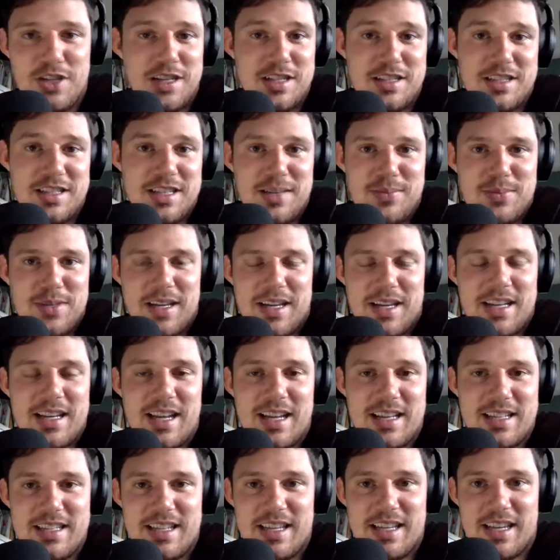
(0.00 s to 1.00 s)
and seems like a
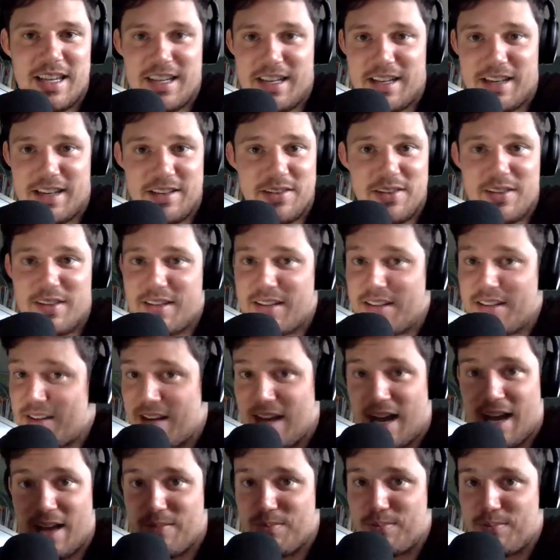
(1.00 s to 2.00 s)
nice kid, and
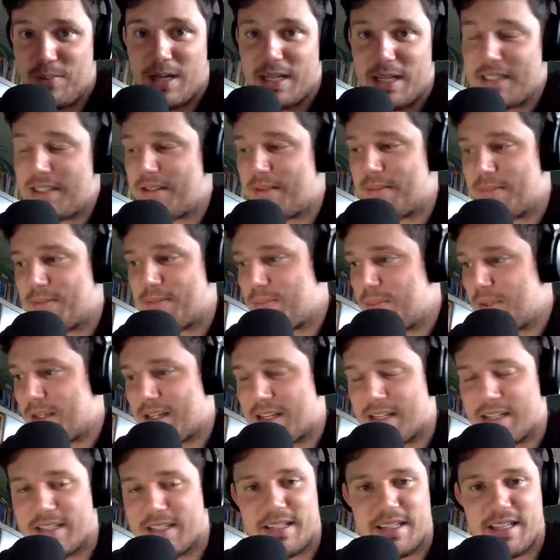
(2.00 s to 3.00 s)
God bless him
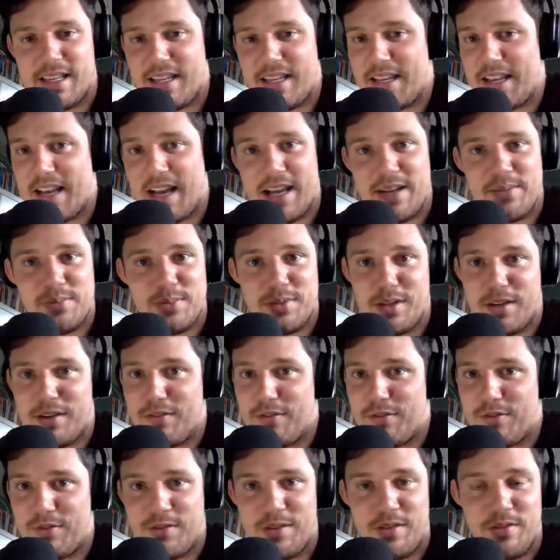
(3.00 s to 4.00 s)
because he got
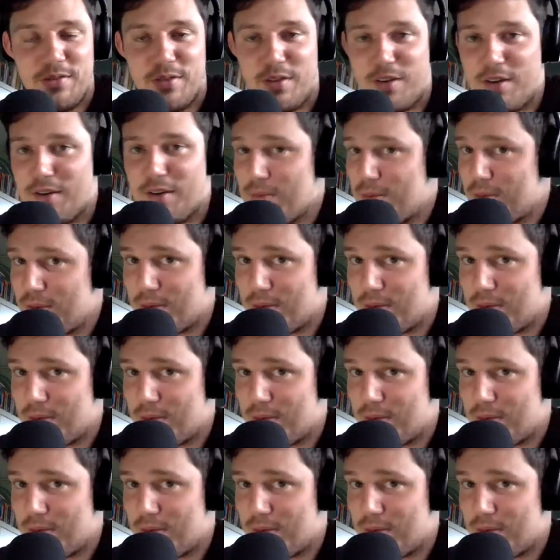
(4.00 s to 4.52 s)
himself involved with